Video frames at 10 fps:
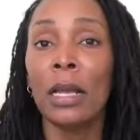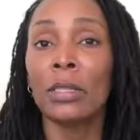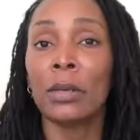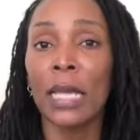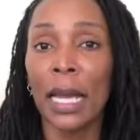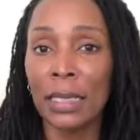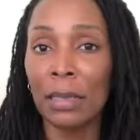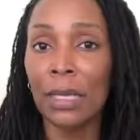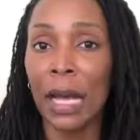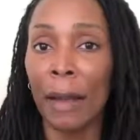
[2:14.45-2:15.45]
So take
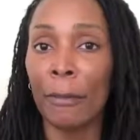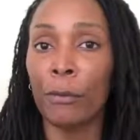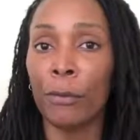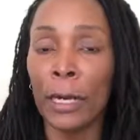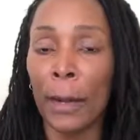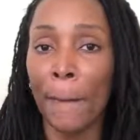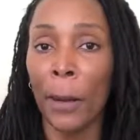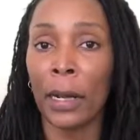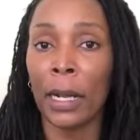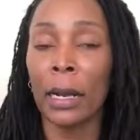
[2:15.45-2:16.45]
some time and read up
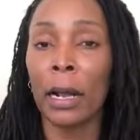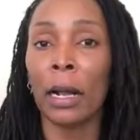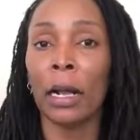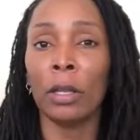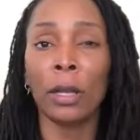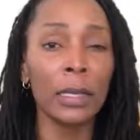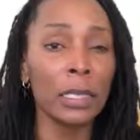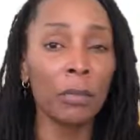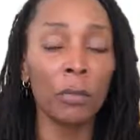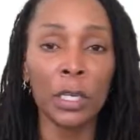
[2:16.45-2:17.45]
on it. Look at
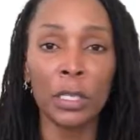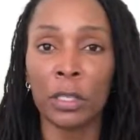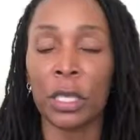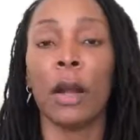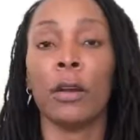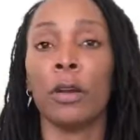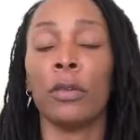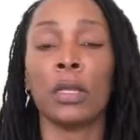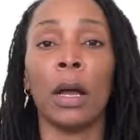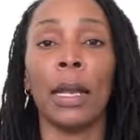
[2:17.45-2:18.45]
some research
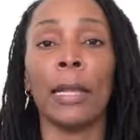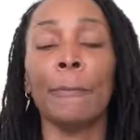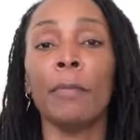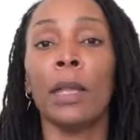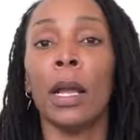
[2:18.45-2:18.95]
articles on it.